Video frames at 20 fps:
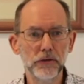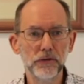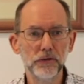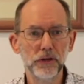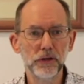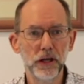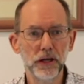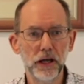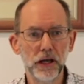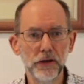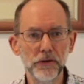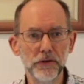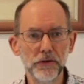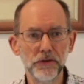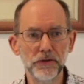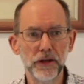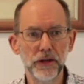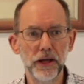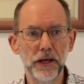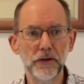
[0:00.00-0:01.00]
can
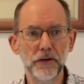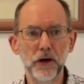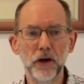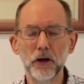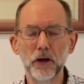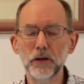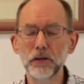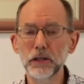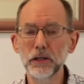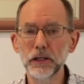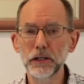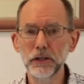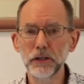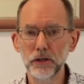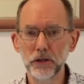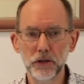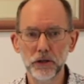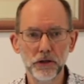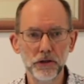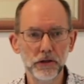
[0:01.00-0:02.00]
understand only
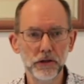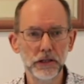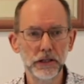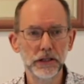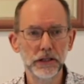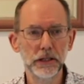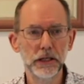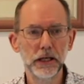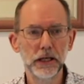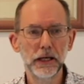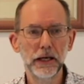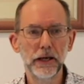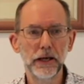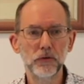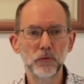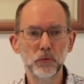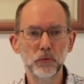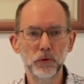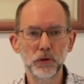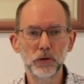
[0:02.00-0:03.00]
earthly
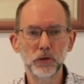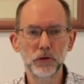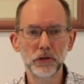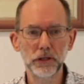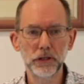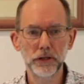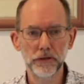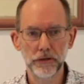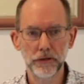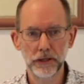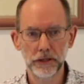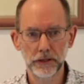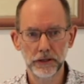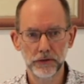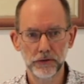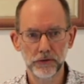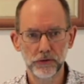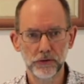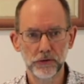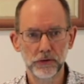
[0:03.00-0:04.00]
and worldly
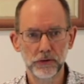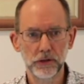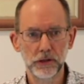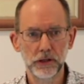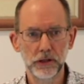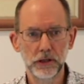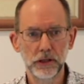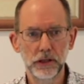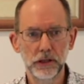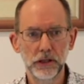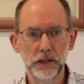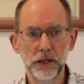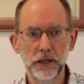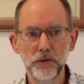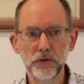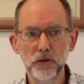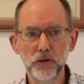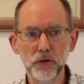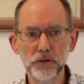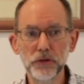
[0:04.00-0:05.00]
things,
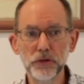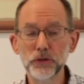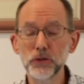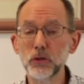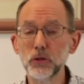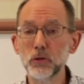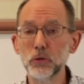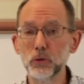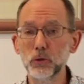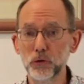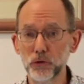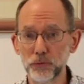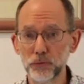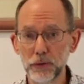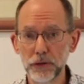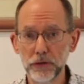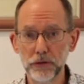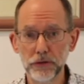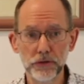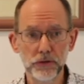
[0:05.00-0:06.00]
and not at all
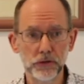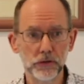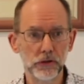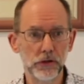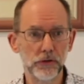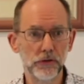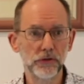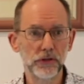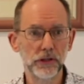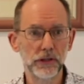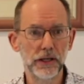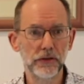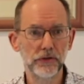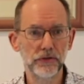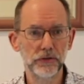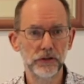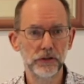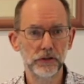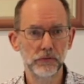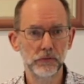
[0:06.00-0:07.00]
spiritual and
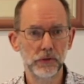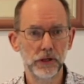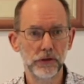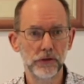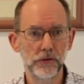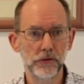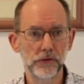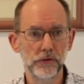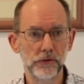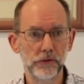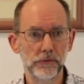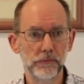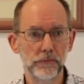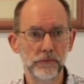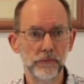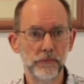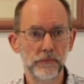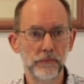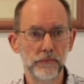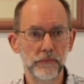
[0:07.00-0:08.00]
celestial ones.
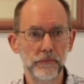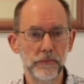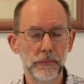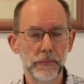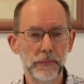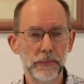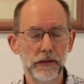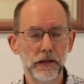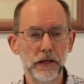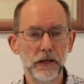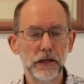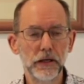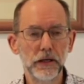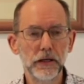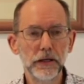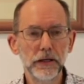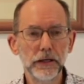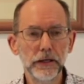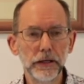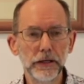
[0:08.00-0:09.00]

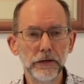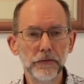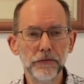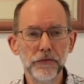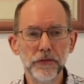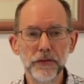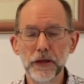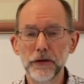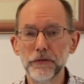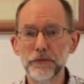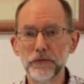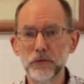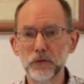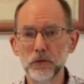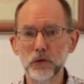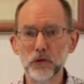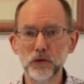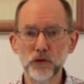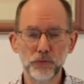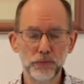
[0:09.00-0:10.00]
If,
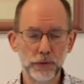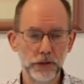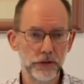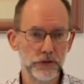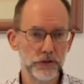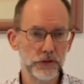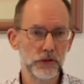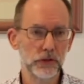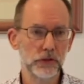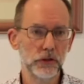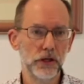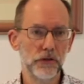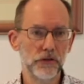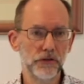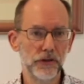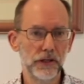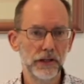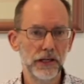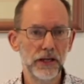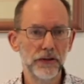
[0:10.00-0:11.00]
therefore, spiritual and
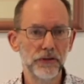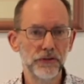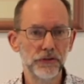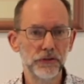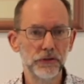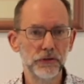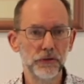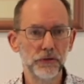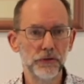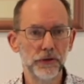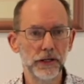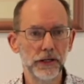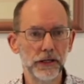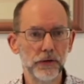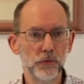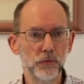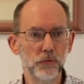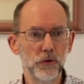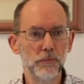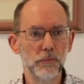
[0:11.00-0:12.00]
celestial
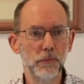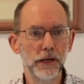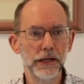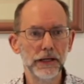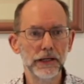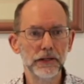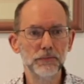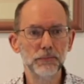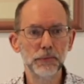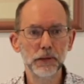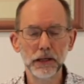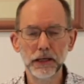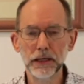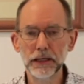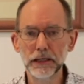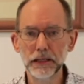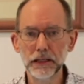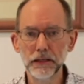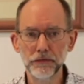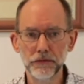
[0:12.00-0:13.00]
things were made
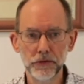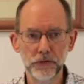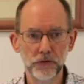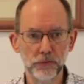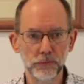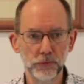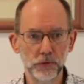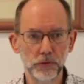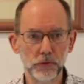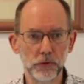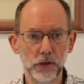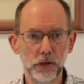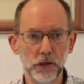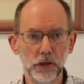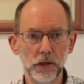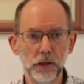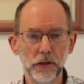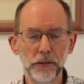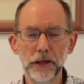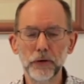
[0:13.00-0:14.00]
plainly visible,
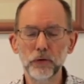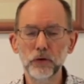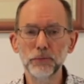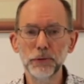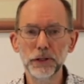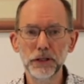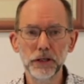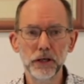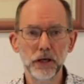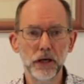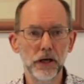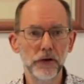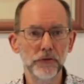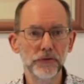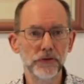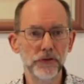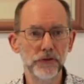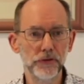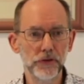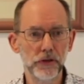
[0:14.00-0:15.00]
they would be
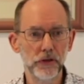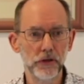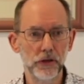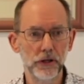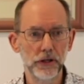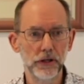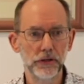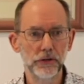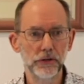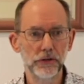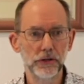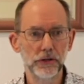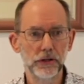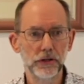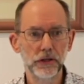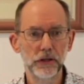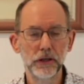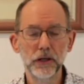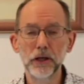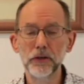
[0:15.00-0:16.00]
cast aside,
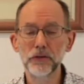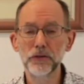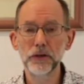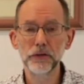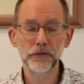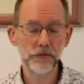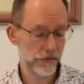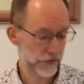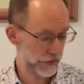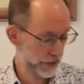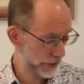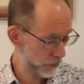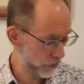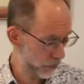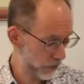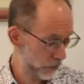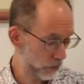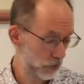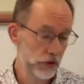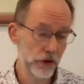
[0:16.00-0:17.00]
as if they
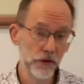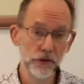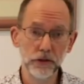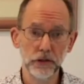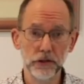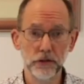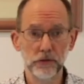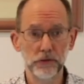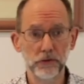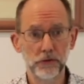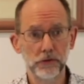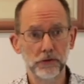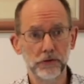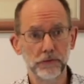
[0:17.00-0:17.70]
were worthless.